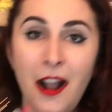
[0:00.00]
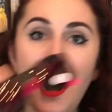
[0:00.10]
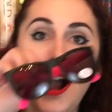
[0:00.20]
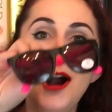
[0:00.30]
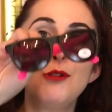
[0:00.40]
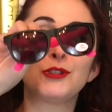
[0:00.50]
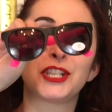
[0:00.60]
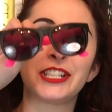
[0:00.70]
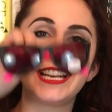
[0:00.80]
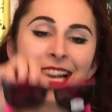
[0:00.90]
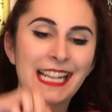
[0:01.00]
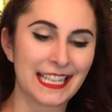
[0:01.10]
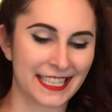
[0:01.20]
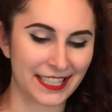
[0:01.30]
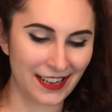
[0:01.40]
Oh shit, I
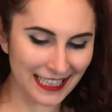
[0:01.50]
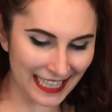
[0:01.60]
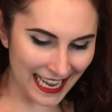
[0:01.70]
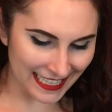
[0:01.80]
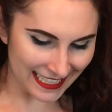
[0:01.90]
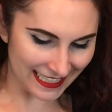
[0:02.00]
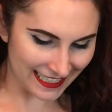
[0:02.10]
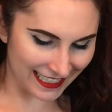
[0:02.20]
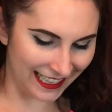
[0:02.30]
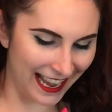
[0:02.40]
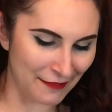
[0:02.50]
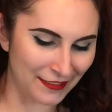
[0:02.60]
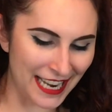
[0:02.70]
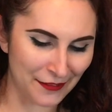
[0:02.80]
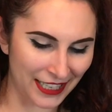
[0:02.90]
got sunglasses. I've
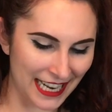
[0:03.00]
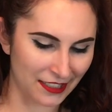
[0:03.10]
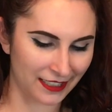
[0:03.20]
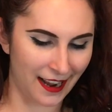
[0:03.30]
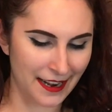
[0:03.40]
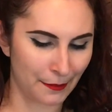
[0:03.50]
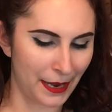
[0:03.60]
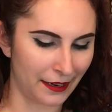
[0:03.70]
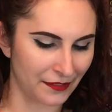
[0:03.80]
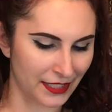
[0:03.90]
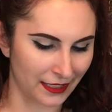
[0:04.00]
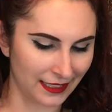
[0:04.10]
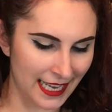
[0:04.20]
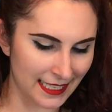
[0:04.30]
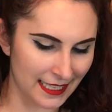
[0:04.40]
never actually gotten a pair of
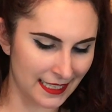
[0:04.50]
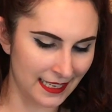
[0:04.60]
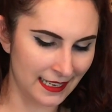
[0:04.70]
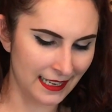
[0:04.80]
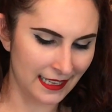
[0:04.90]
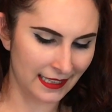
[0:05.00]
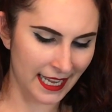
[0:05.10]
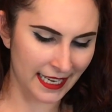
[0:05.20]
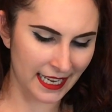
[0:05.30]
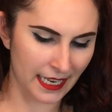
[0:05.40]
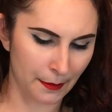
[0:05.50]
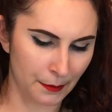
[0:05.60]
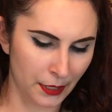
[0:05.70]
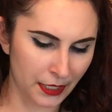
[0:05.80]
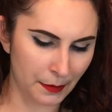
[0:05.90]
sunglasses like in a
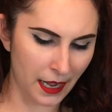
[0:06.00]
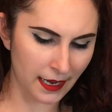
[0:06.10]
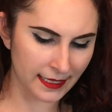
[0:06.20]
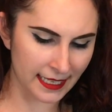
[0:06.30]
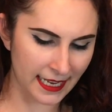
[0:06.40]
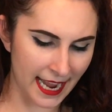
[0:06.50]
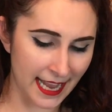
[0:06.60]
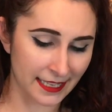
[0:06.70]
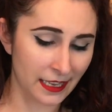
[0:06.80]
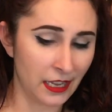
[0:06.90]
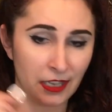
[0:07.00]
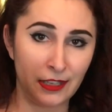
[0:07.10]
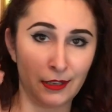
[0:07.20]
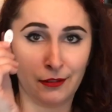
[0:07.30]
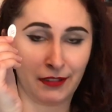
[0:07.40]
book box, and it has
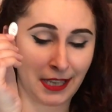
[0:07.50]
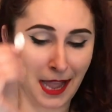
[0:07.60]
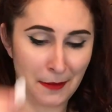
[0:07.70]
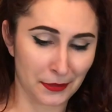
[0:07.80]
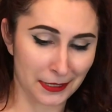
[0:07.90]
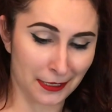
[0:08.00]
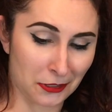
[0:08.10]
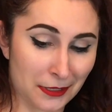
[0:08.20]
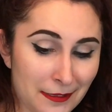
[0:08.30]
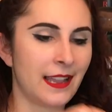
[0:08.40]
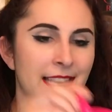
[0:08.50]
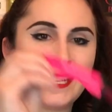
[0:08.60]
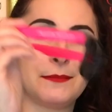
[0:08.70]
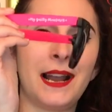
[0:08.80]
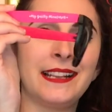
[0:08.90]
U V eye protection. It
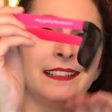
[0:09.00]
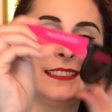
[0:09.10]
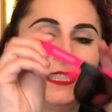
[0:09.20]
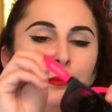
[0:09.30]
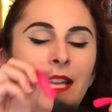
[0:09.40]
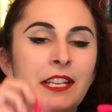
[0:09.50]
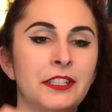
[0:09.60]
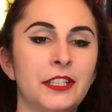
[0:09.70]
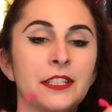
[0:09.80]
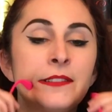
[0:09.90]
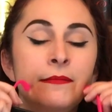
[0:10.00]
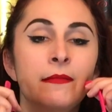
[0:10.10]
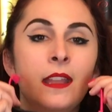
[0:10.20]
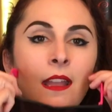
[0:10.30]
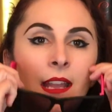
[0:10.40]
says My Guilty Pleasures,
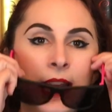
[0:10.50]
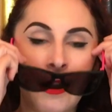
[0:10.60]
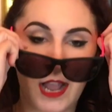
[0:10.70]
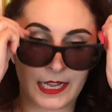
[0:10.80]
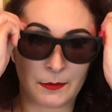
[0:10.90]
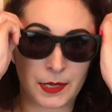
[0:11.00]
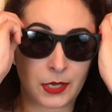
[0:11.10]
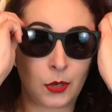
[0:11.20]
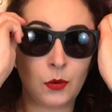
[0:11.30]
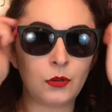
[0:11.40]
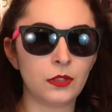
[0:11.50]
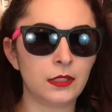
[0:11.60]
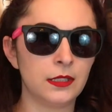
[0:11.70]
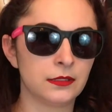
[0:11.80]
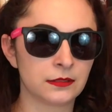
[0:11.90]
and now I could be cool.